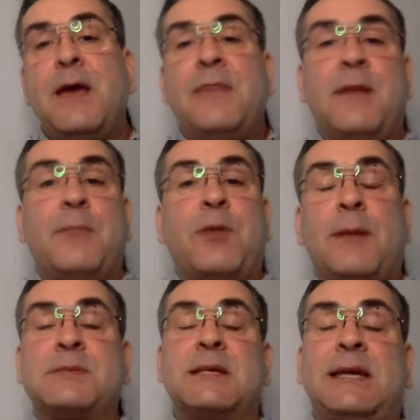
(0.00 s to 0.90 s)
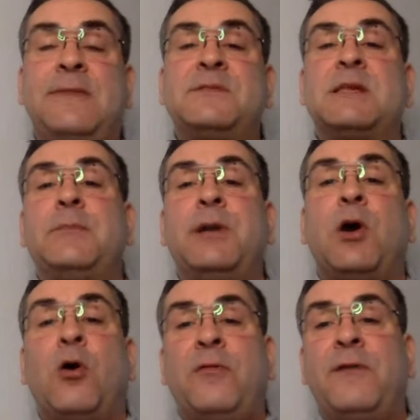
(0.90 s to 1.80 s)
that perhaps gives them an
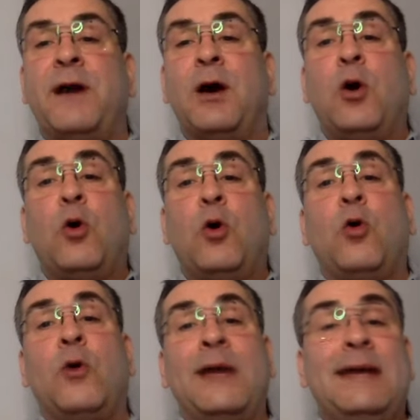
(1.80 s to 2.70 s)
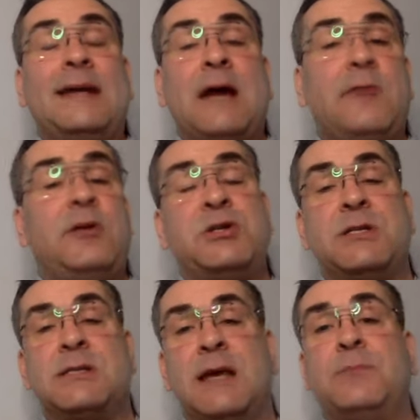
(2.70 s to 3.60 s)
offer or encourages
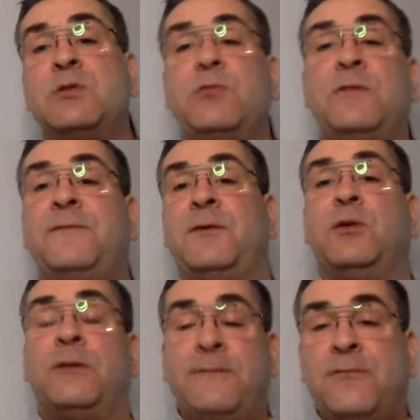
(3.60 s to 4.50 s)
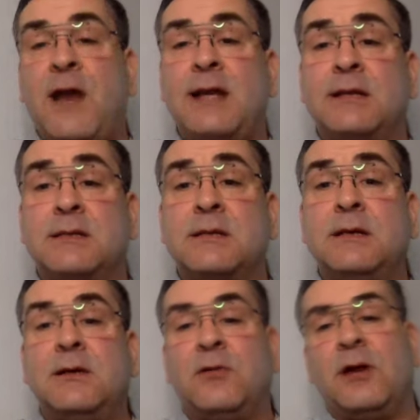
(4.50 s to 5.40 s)
them to refer a friend,
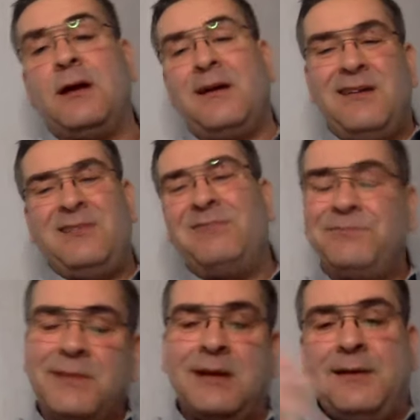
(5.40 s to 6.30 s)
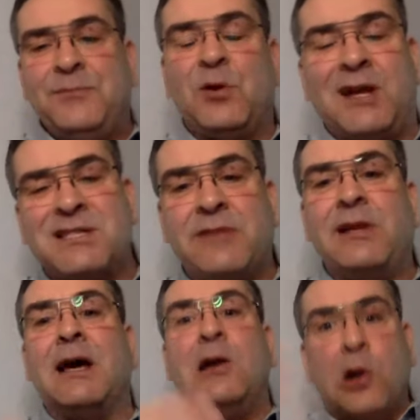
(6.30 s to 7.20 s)
right? Not
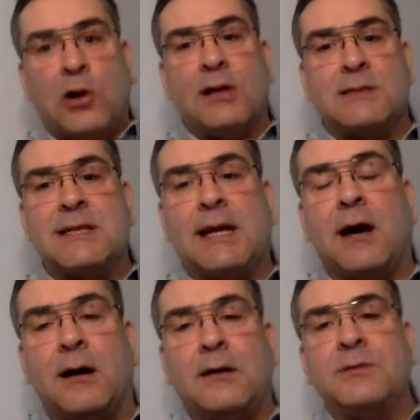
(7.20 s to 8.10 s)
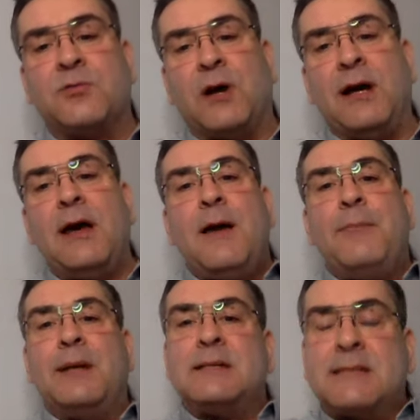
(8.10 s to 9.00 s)
necessarily a loyalty card, right?
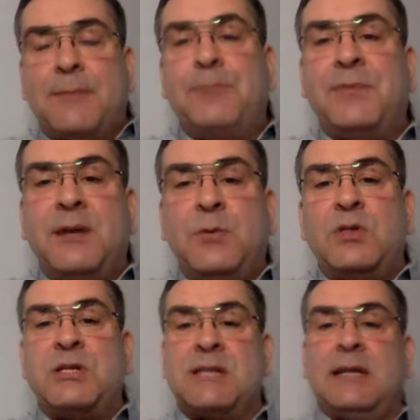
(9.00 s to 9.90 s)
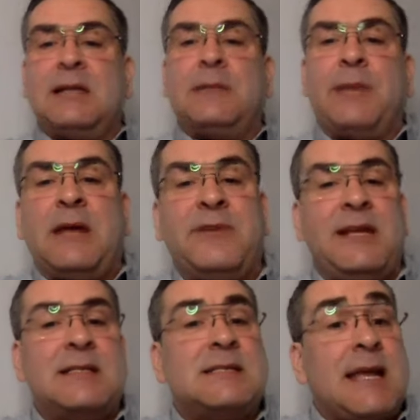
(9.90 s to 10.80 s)
But something which is a little bit of an
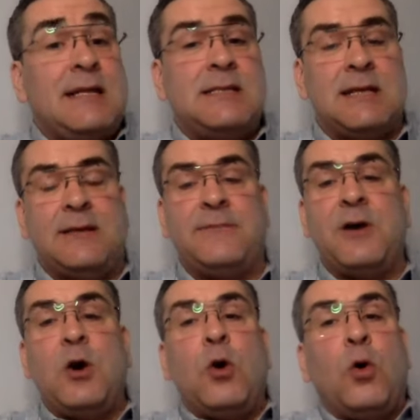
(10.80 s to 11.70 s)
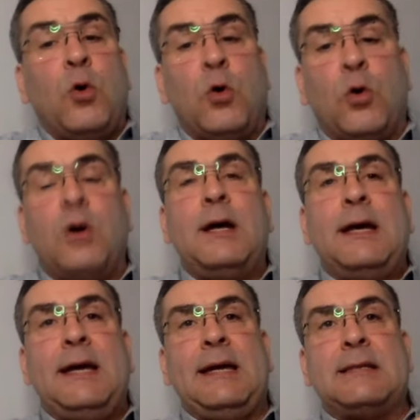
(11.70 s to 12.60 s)
incentive, or
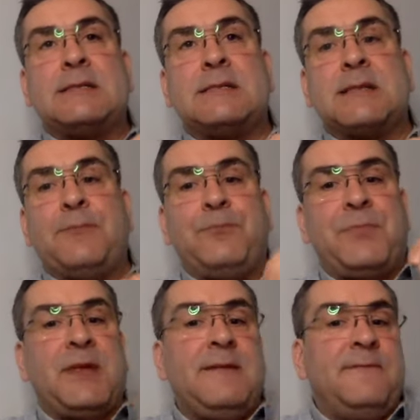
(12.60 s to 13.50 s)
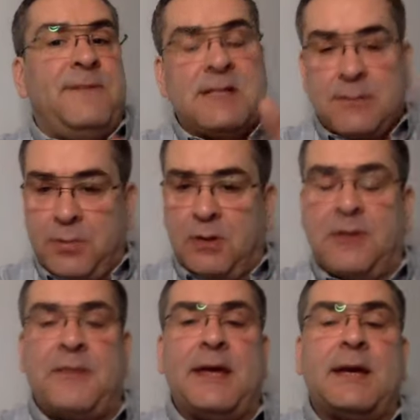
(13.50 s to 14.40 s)
it's something visible
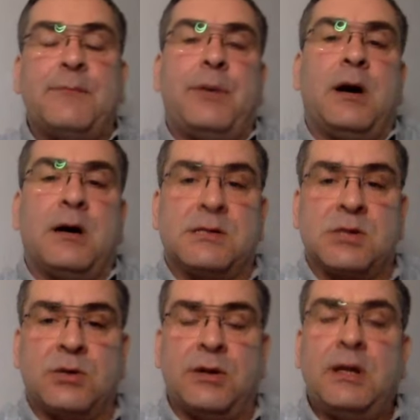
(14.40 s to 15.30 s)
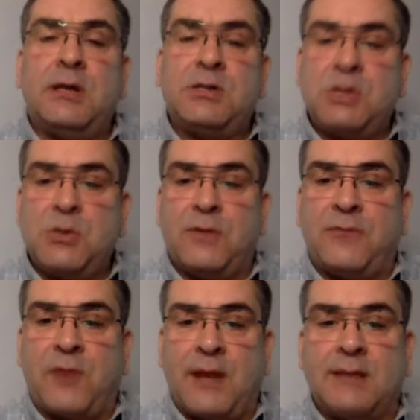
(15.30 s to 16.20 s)
that they can pass on to a
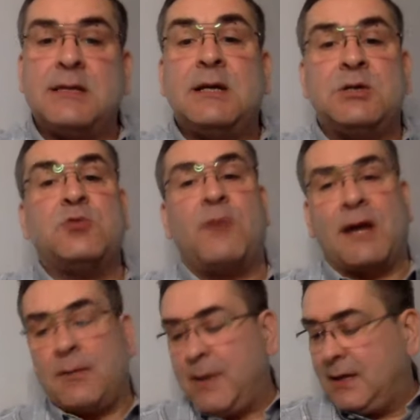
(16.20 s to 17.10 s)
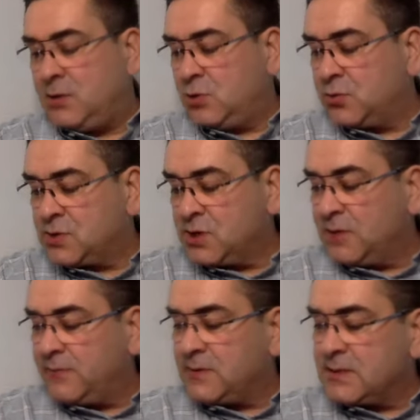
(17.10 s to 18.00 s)
friend to recommend your
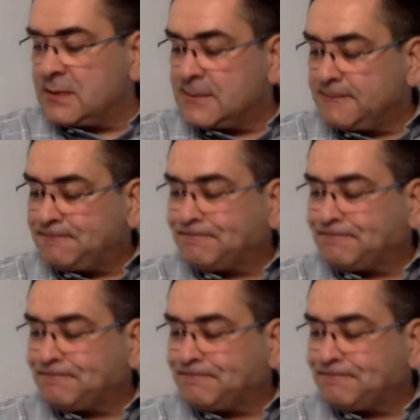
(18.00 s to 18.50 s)
services.